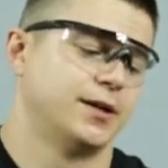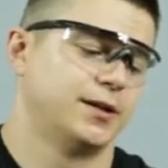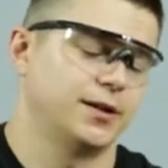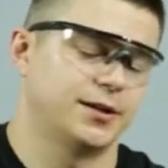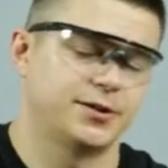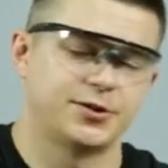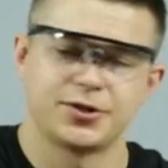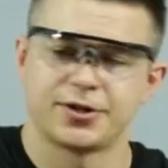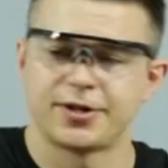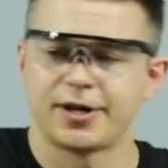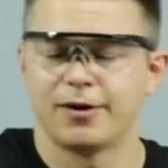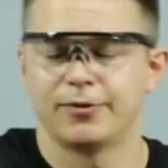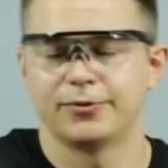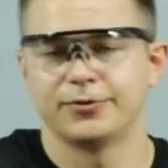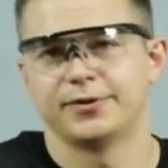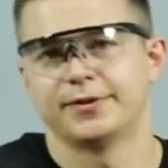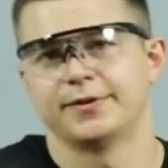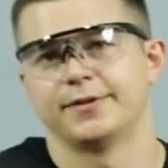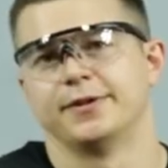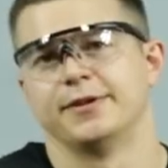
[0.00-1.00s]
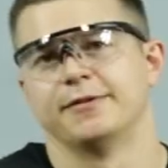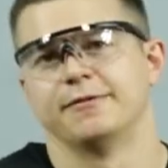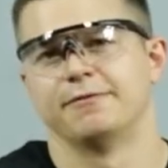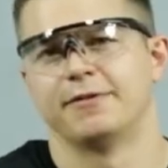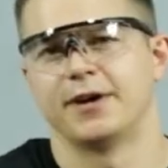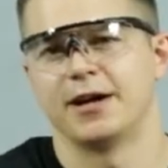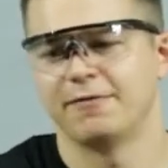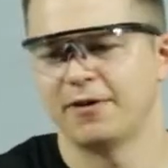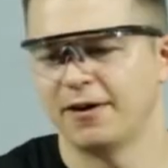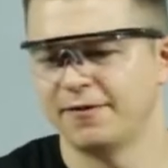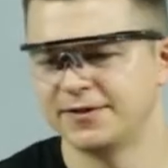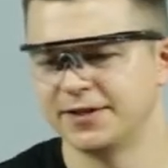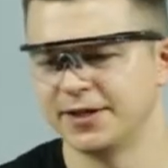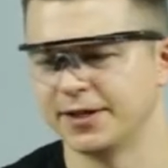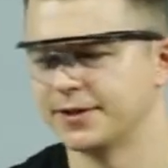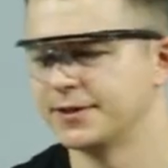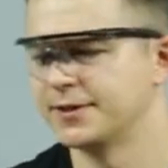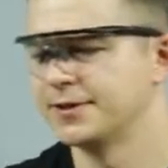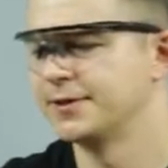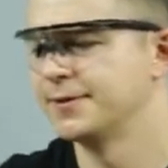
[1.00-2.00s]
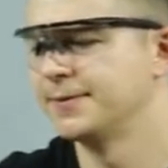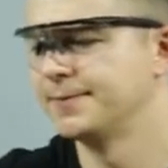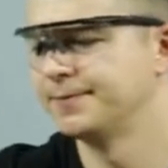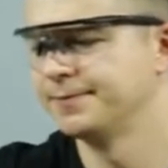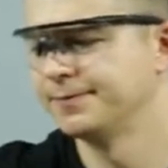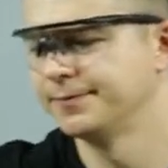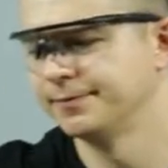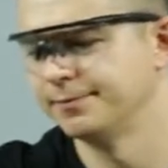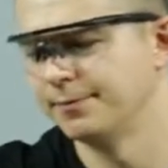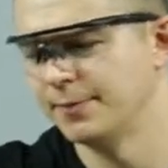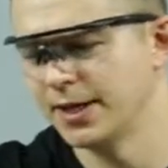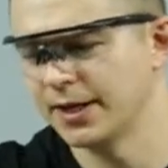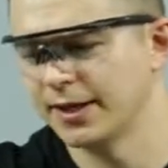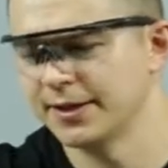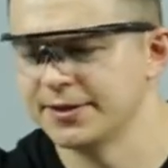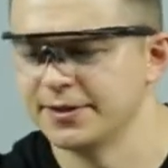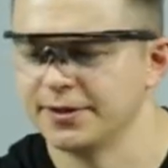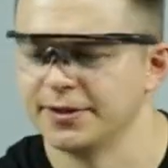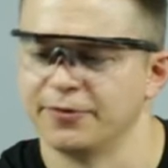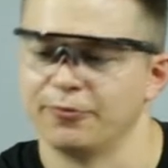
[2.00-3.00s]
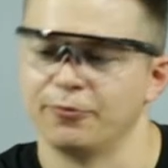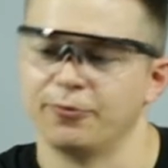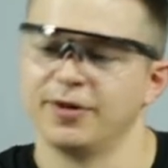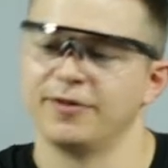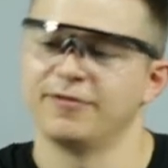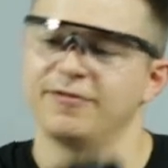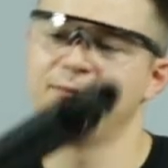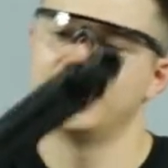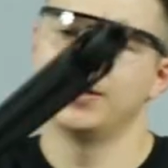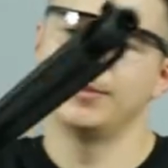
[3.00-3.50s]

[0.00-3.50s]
Let's check out the 556 magazine with